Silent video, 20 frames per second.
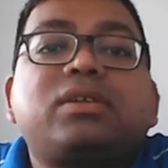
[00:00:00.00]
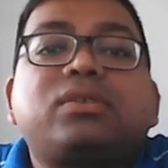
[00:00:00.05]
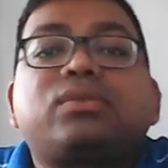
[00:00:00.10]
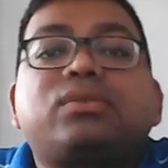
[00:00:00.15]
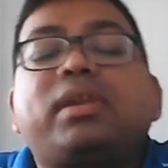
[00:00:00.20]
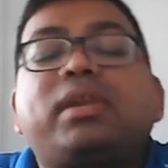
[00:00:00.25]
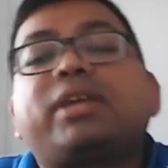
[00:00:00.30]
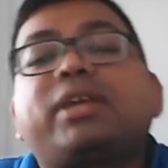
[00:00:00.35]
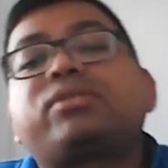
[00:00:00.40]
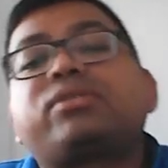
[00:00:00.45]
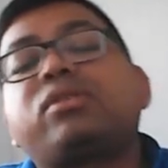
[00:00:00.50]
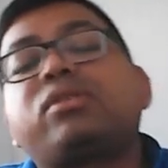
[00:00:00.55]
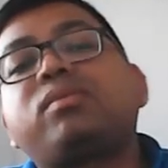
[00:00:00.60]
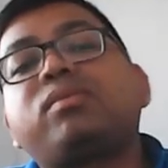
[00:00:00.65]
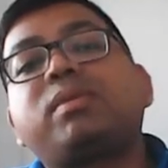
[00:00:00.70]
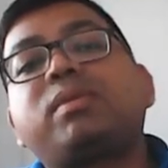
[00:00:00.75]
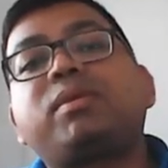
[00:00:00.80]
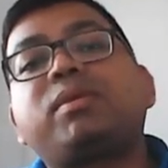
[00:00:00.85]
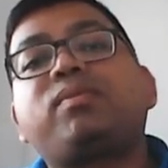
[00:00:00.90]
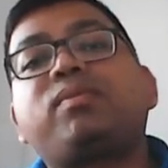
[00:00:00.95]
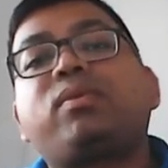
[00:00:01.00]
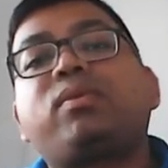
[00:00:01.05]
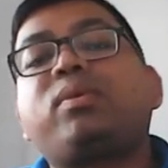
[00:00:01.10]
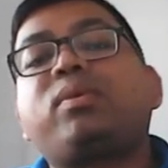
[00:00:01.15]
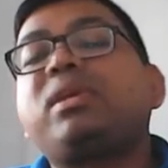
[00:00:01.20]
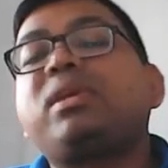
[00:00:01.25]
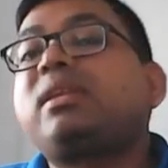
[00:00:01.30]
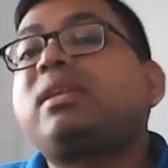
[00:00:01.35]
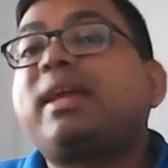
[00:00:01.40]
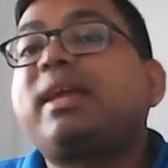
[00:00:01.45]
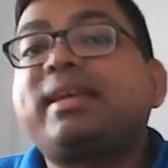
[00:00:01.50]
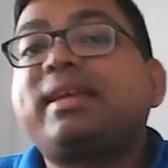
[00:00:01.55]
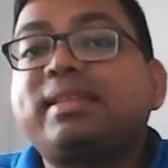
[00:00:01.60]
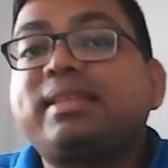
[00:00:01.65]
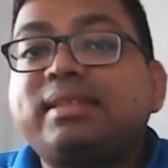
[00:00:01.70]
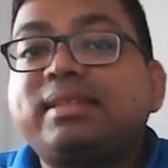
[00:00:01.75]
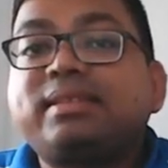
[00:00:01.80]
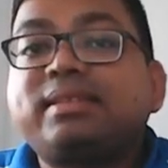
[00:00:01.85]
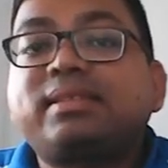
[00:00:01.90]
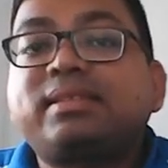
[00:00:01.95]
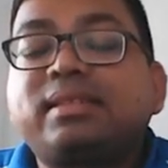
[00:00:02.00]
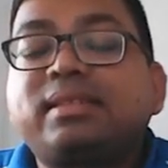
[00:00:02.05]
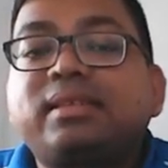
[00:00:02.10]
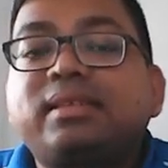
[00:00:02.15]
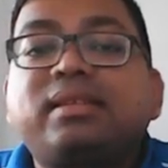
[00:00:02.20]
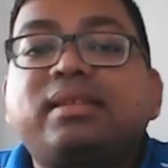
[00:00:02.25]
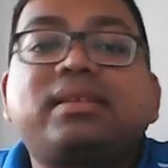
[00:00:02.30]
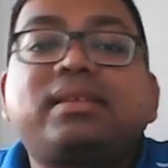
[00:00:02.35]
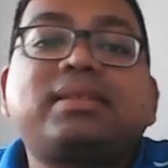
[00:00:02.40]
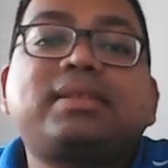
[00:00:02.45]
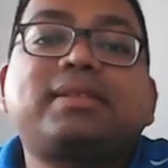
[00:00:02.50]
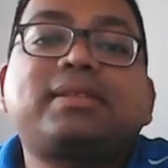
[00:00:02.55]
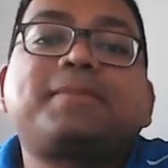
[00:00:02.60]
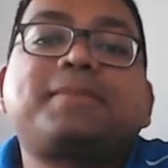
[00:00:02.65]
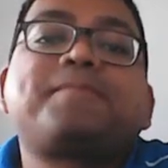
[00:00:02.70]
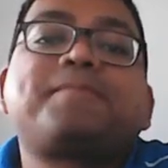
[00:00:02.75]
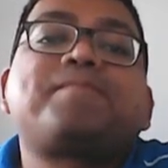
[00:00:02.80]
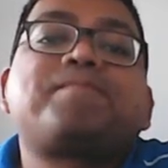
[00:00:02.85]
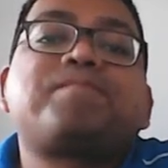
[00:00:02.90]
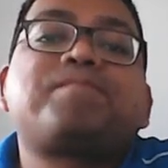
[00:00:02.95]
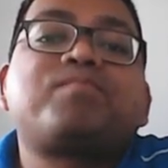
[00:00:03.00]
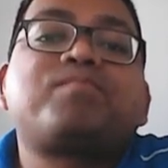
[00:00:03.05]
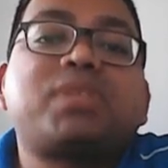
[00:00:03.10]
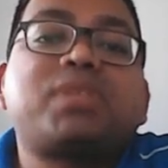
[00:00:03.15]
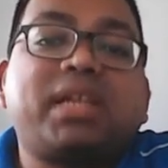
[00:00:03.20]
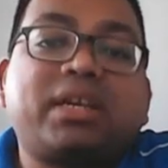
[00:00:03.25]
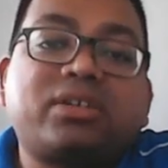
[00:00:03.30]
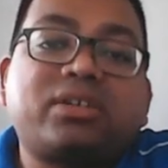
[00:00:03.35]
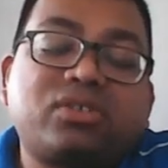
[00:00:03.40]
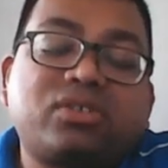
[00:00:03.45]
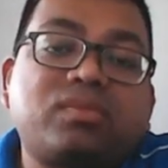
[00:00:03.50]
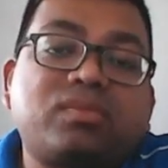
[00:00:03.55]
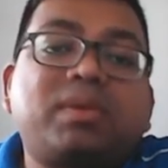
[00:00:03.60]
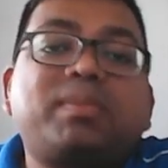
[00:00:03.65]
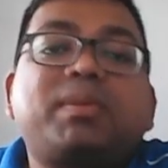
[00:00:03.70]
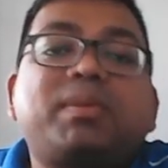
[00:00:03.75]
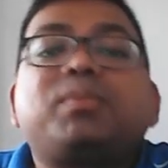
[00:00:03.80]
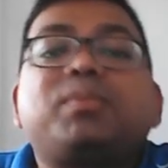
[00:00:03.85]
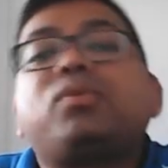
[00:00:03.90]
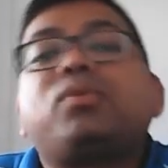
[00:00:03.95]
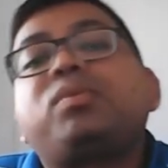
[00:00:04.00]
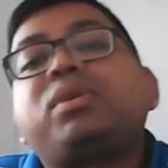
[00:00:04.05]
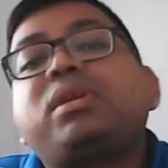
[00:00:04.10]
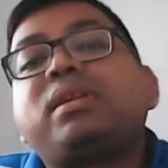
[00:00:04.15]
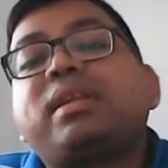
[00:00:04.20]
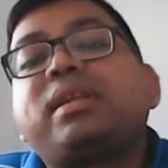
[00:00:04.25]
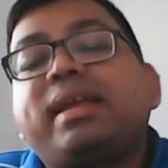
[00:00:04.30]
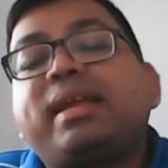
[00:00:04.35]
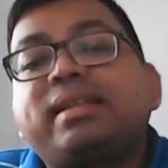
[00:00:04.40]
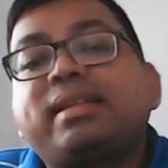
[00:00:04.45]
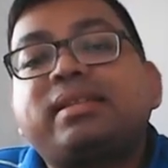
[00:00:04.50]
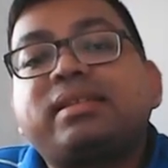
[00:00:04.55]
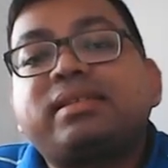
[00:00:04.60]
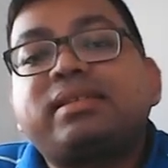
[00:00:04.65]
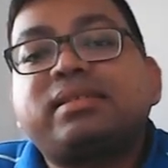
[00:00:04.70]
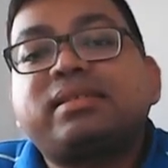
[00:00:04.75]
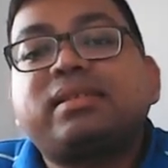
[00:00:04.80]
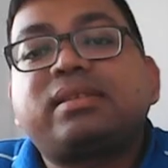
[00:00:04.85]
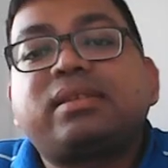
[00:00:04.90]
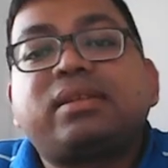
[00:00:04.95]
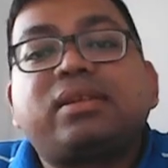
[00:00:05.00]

So electron will be flowing like this. Yes, electron will be moving like this.